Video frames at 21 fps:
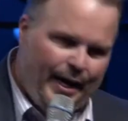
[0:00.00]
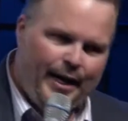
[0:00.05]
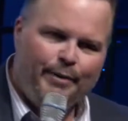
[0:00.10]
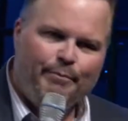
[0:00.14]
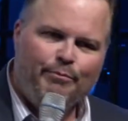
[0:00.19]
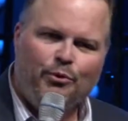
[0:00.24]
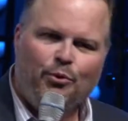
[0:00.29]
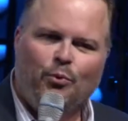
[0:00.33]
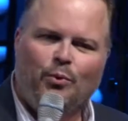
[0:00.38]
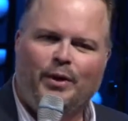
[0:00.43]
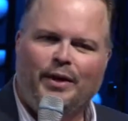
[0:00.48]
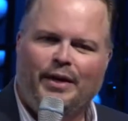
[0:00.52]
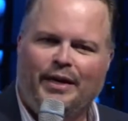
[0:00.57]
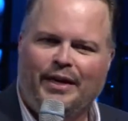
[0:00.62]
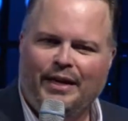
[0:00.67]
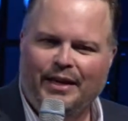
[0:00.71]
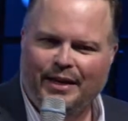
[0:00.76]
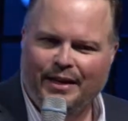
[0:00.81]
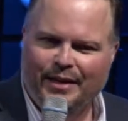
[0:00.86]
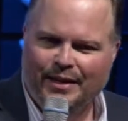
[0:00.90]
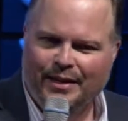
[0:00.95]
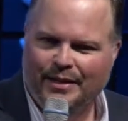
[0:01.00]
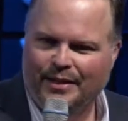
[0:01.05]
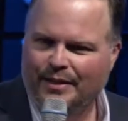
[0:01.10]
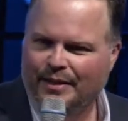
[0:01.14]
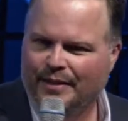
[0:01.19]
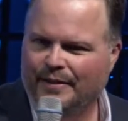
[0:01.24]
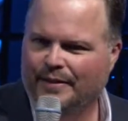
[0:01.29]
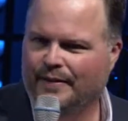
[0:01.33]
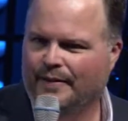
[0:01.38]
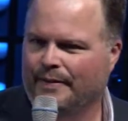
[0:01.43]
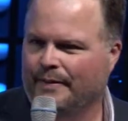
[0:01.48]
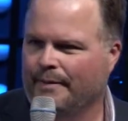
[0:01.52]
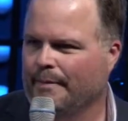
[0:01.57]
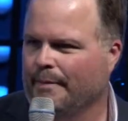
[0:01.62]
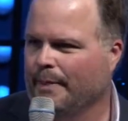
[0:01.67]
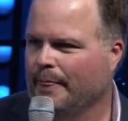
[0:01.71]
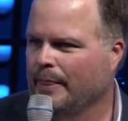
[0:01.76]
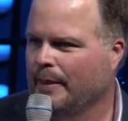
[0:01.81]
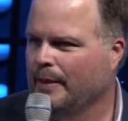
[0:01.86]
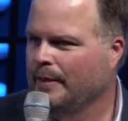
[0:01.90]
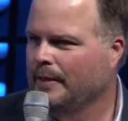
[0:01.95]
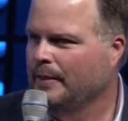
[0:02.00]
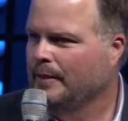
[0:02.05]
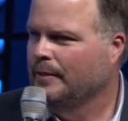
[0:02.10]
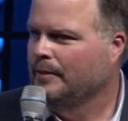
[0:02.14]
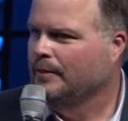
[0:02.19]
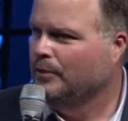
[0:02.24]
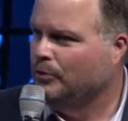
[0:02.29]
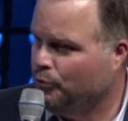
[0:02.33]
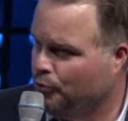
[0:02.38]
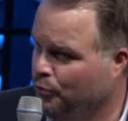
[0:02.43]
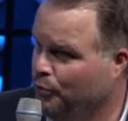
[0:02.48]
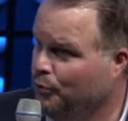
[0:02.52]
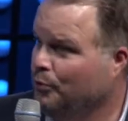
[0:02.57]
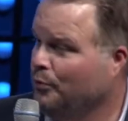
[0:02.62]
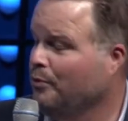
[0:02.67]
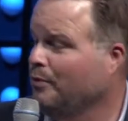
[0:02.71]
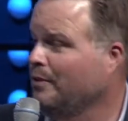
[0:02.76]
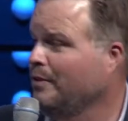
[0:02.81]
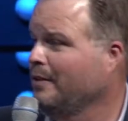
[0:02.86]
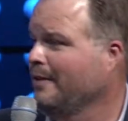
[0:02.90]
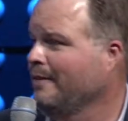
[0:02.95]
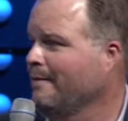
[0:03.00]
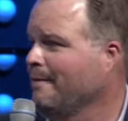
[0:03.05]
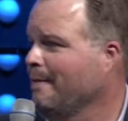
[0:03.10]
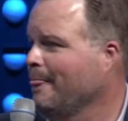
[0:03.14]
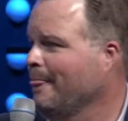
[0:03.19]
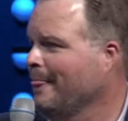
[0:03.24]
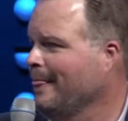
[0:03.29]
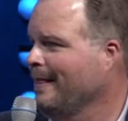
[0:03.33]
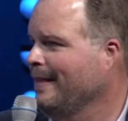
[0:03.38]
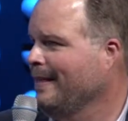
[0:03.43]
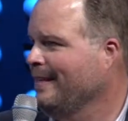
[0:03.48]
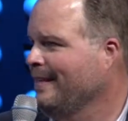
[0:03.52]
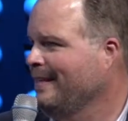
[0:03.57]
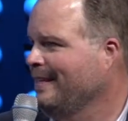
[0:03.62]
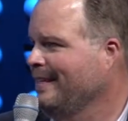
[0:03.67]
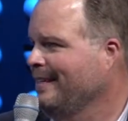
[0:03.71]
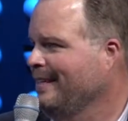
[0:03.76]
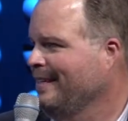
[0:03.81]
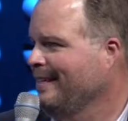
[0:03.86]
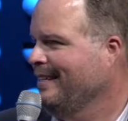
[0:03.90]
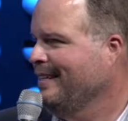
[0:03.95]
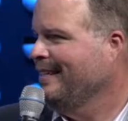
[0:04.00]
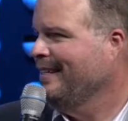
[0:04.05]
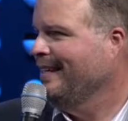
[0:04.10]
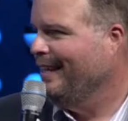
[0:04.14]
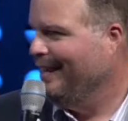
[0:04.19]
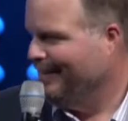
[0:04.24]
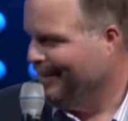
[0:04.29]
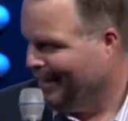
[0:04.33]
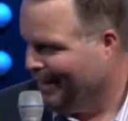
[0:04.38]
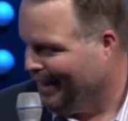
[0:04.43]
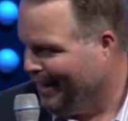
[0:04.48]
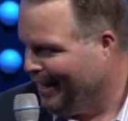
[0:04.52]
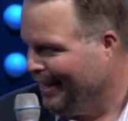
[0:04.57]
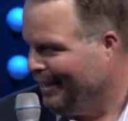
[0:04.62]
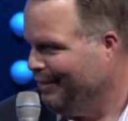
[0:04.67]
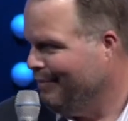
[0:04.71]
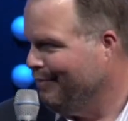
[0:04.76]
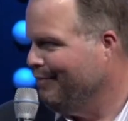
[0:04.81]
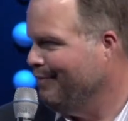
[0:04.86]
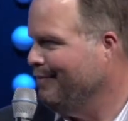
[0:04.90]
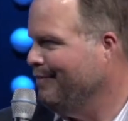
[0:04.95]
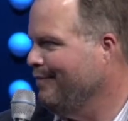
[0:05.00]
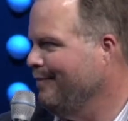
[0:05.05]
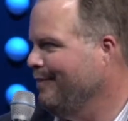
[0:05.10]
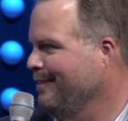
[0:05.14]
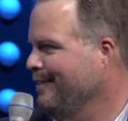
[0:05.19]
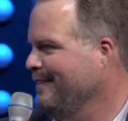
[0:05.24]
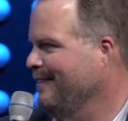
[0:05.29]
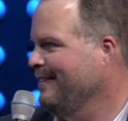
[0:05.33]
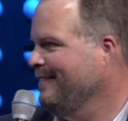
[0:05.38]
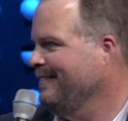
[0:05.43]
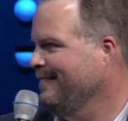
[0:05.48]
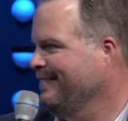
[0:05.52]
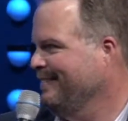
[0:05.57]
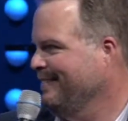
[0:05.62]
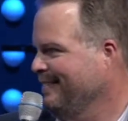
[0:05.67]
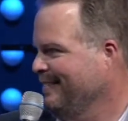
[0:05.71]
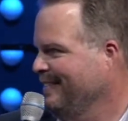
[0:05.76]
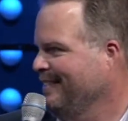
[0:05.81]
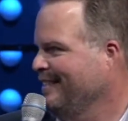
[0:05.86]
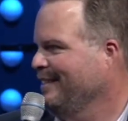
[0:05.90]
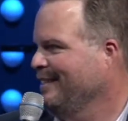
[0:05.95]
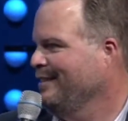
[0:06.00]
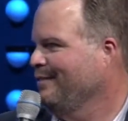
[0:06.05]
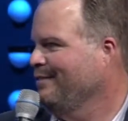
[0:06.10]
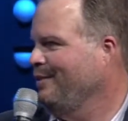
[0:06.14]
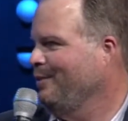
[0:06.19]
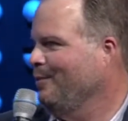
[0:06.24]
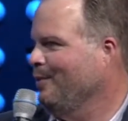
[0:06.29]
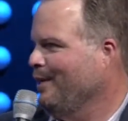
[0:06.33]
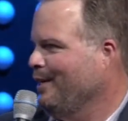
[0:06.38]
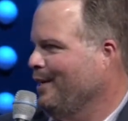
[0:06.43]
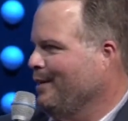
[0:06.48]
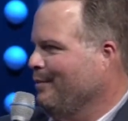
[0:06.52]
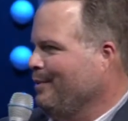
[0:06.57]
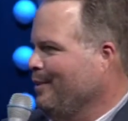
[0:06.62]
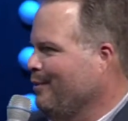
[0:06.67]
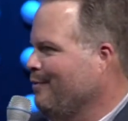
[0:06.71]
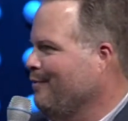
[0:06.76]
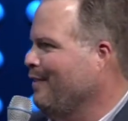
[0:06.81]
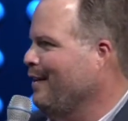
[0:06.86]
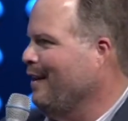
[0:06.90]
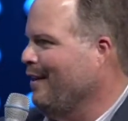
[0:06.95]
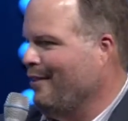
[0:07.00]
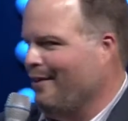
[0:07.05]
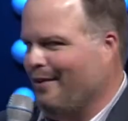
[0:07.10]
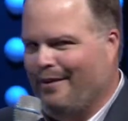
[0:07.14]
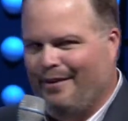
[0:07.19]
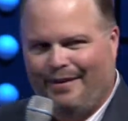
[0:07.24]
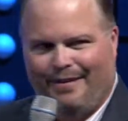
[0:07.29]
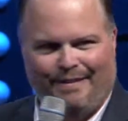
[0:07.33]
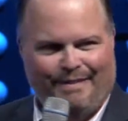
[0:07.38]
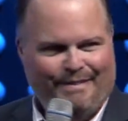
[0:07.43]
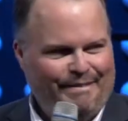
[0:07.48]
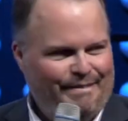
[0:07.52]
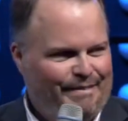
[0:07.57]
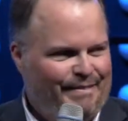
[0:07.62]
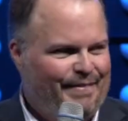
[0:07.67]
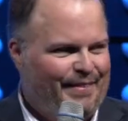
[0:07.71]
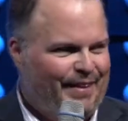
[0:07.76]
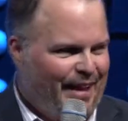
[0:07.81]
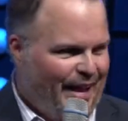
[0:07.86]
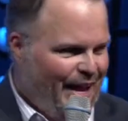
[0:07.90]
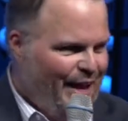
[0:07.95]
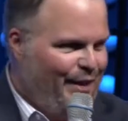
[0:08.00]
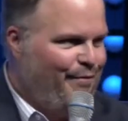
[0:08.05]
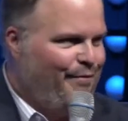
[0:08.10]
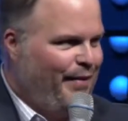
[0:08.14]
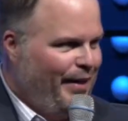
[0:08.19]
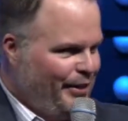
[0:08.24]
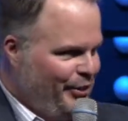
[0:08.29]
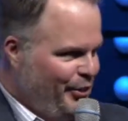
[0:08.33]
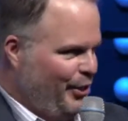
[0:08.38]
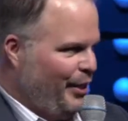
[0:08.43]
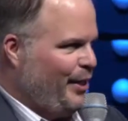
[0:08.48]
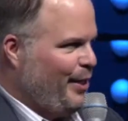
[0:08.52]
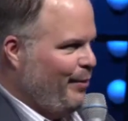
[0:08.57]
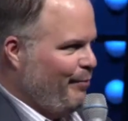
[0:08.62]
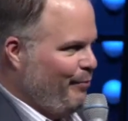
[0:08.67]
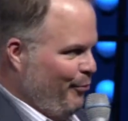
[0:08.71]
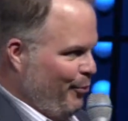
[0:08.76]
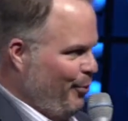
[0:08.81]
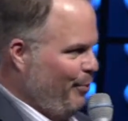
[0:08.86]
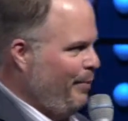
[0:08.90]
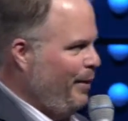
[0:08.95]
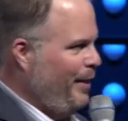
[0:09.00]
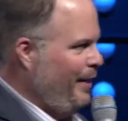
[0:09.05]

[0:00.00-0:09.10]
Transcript: I am the way, the truth, and the life. If you want to come to the Father, I invite you to come through